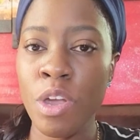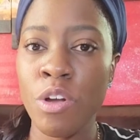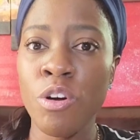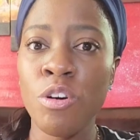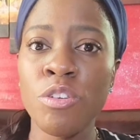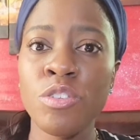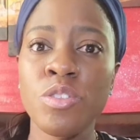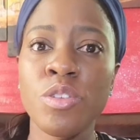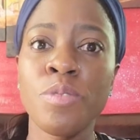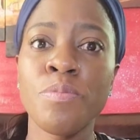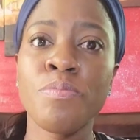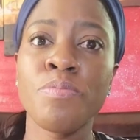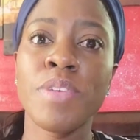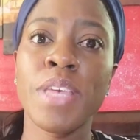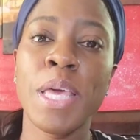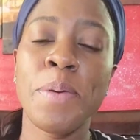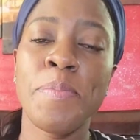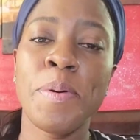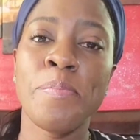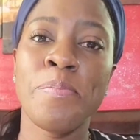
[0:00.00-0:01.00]
Also,
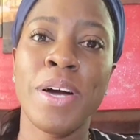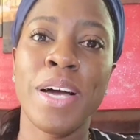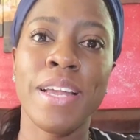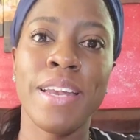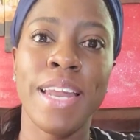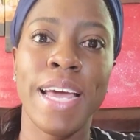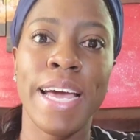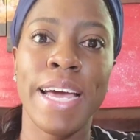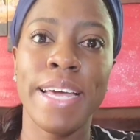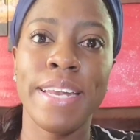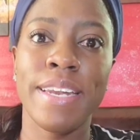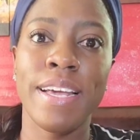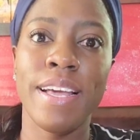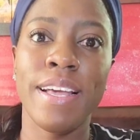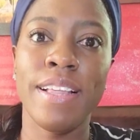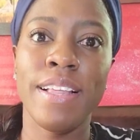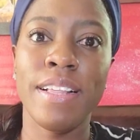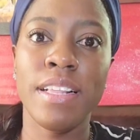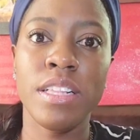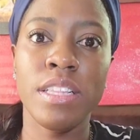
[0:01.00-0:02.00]
keep in mind that
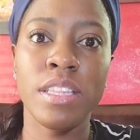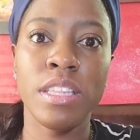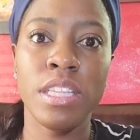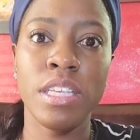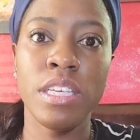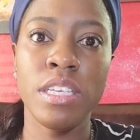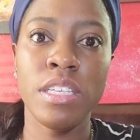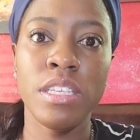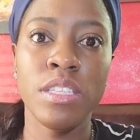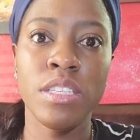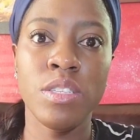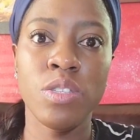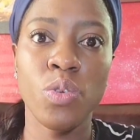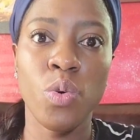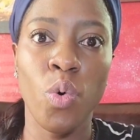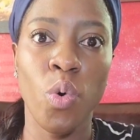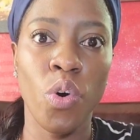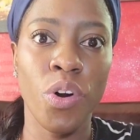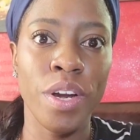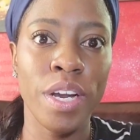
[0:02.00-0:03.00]
these
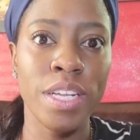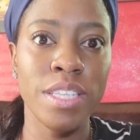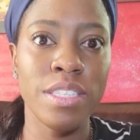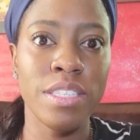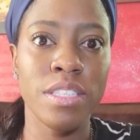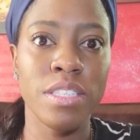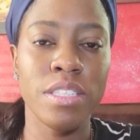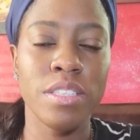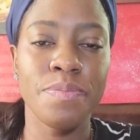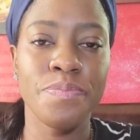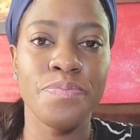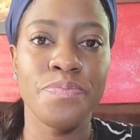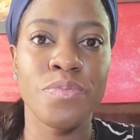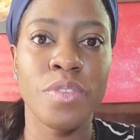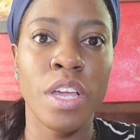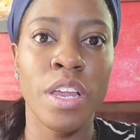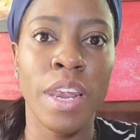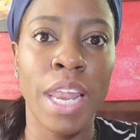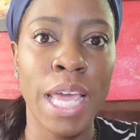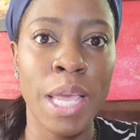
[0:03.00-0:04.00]
hornets,
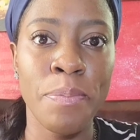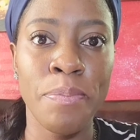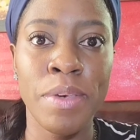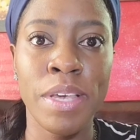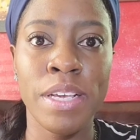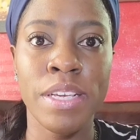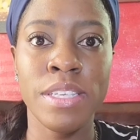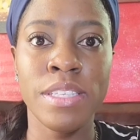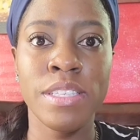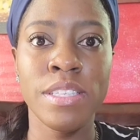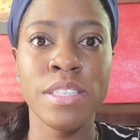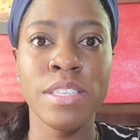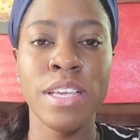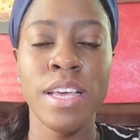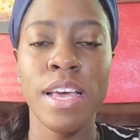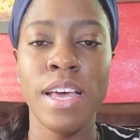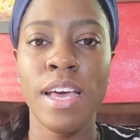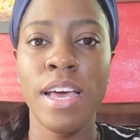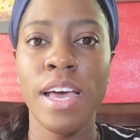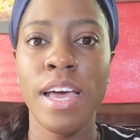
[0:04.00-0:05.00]
like bees,
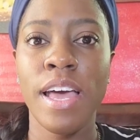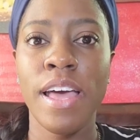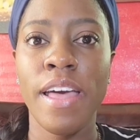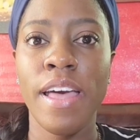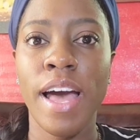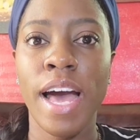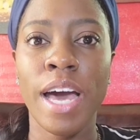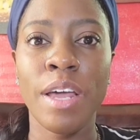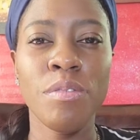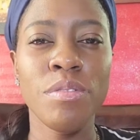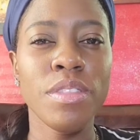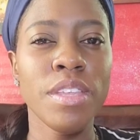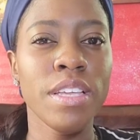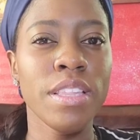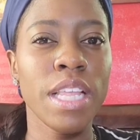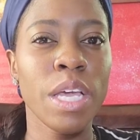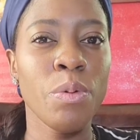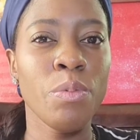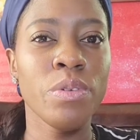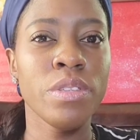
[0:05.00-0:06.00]
I don't
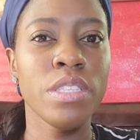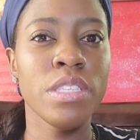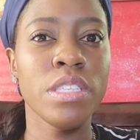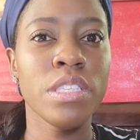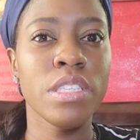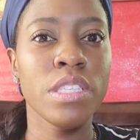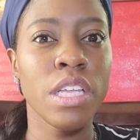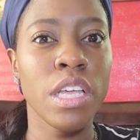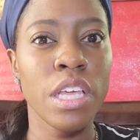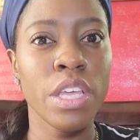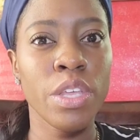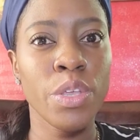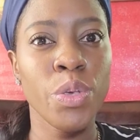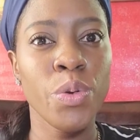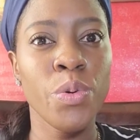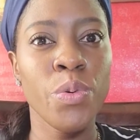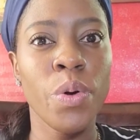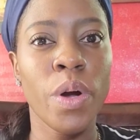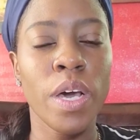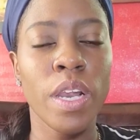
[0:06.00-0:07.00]
think they would sting
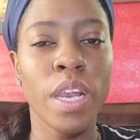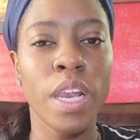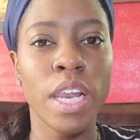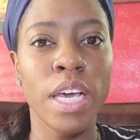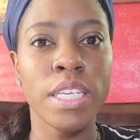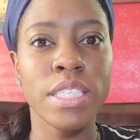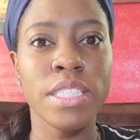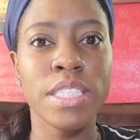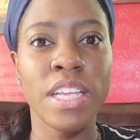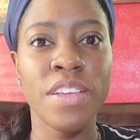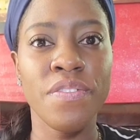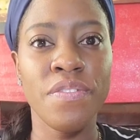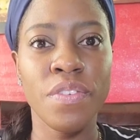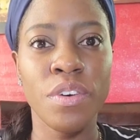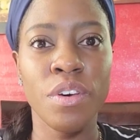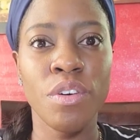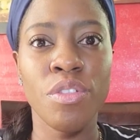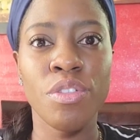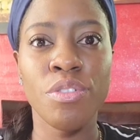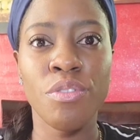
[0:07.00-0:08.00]
you unless they
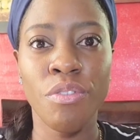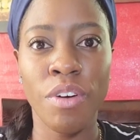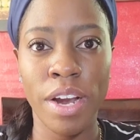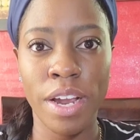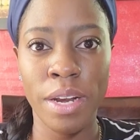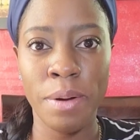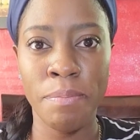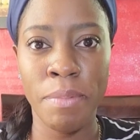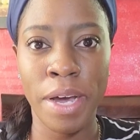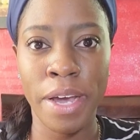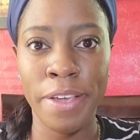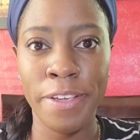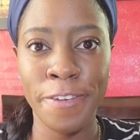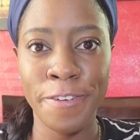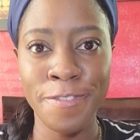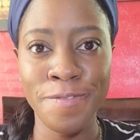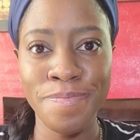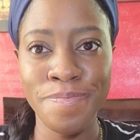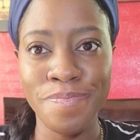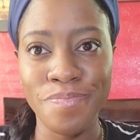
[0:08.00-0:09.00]
feel threatened by
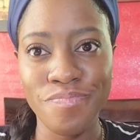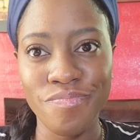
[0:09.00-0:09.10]
you.